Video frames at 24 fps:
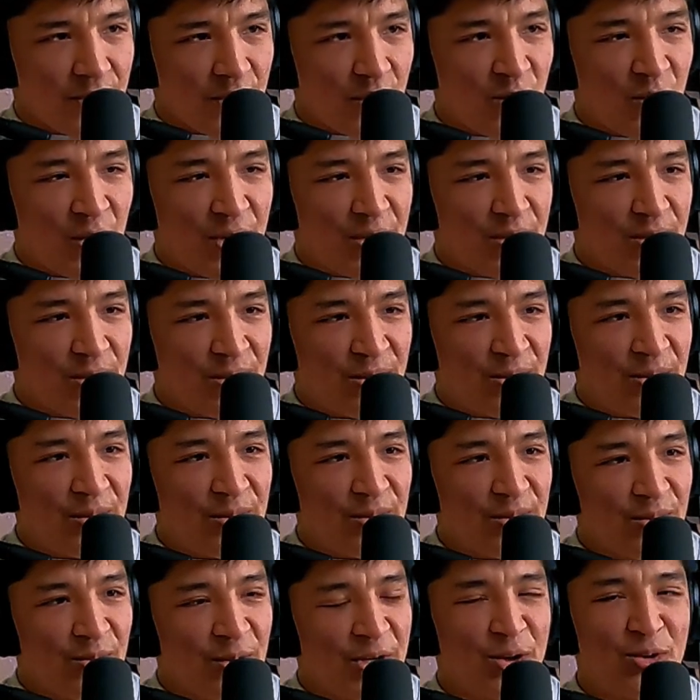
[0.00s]
when you
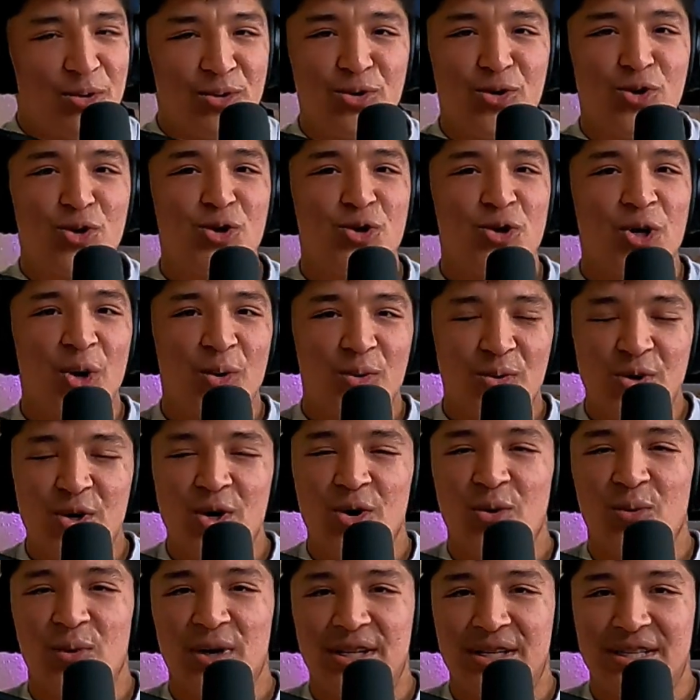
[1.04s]
when you don't
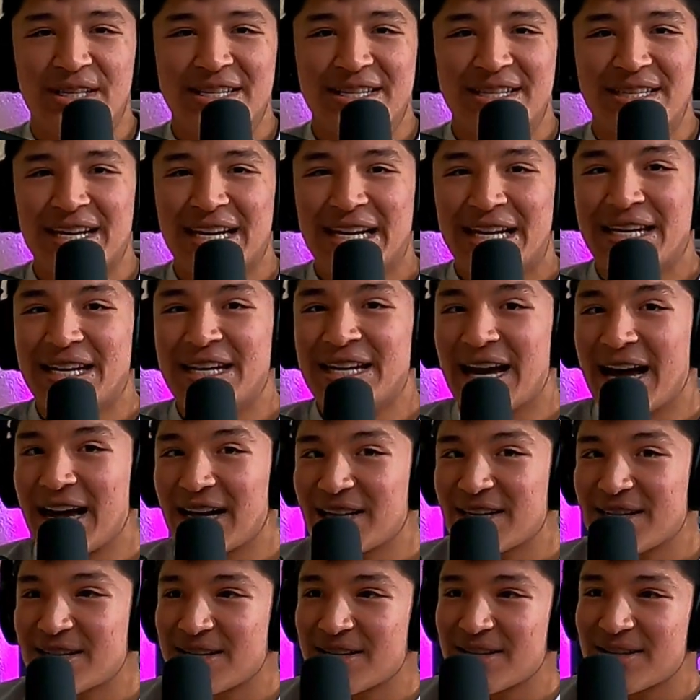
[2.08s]
know what to say
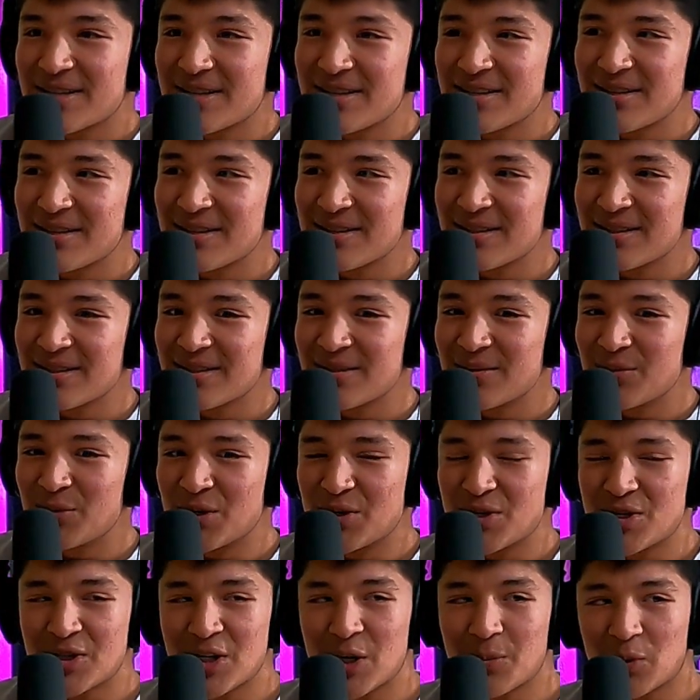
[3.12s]
next, when
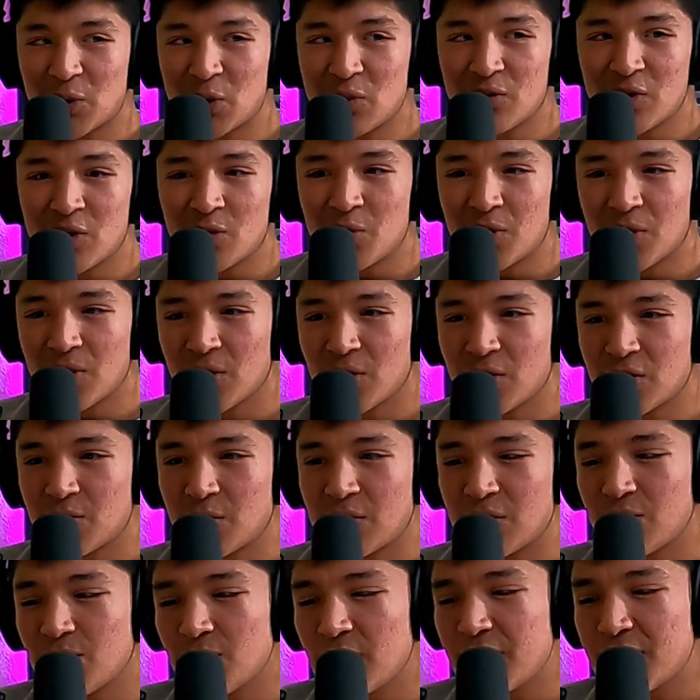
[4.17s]
you stumble over your words,
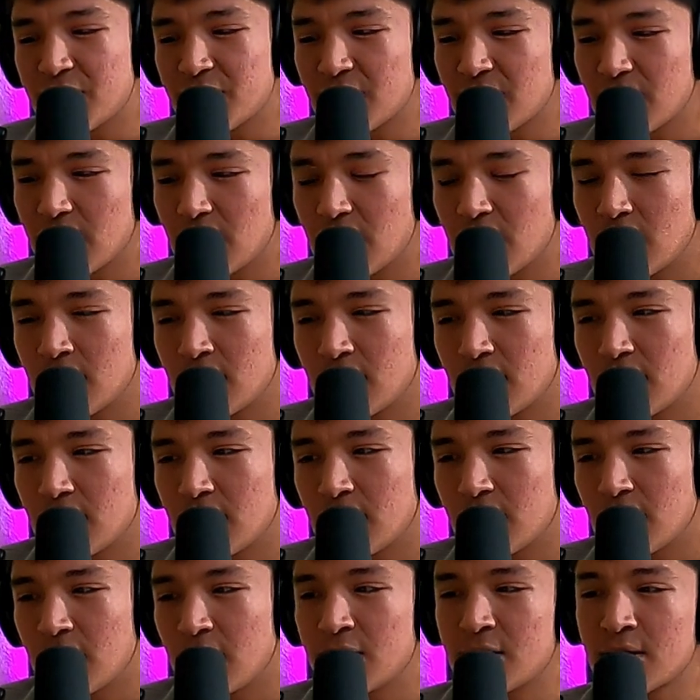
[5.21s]
when you reach
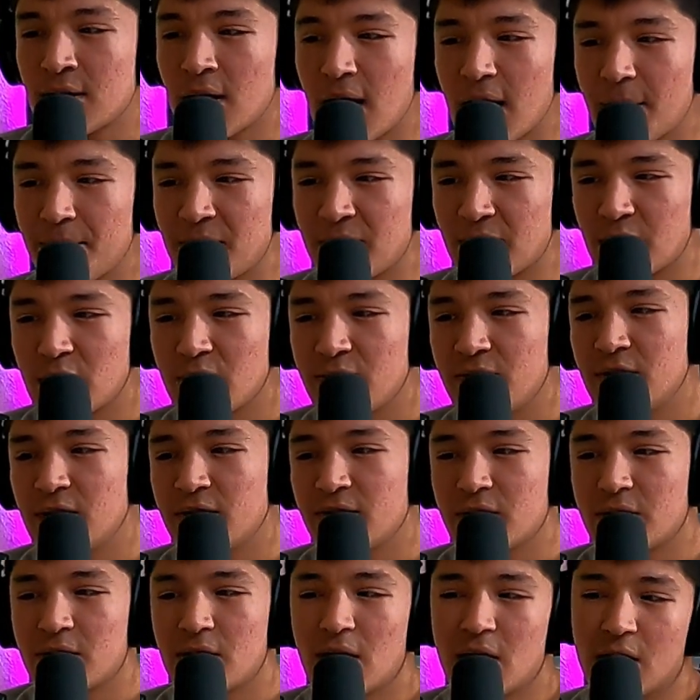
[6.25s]
a, a, a topic you've
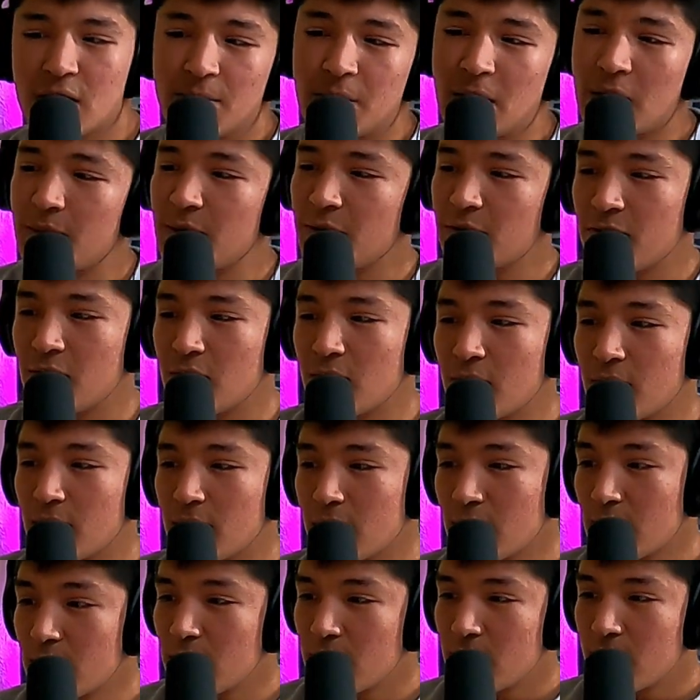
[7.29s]
never talked about
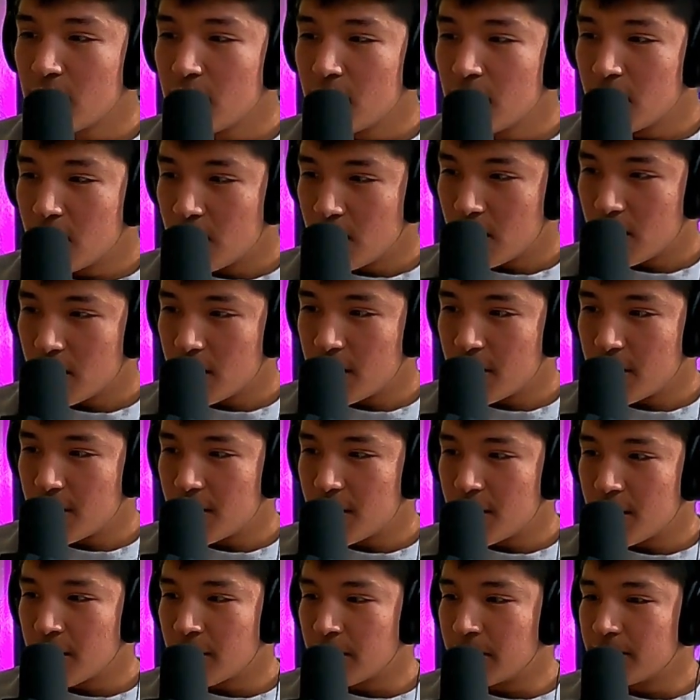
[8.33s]
before, and
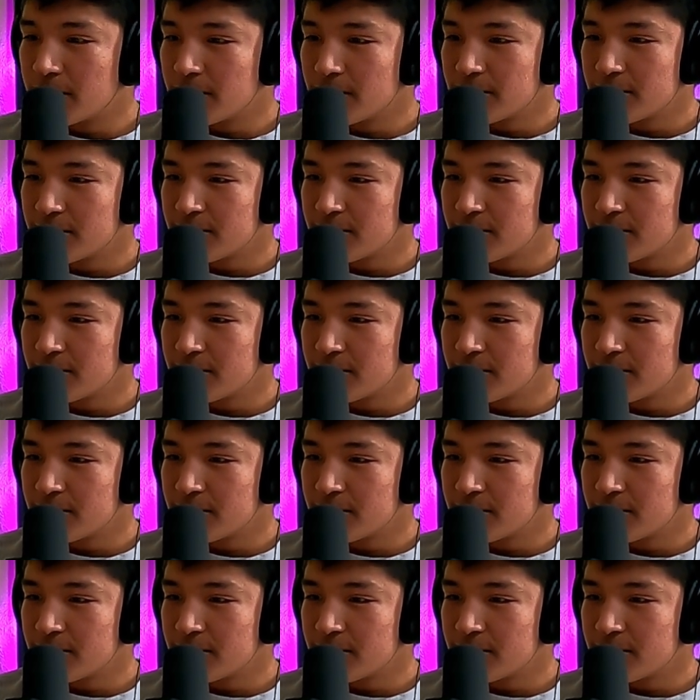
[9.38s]
then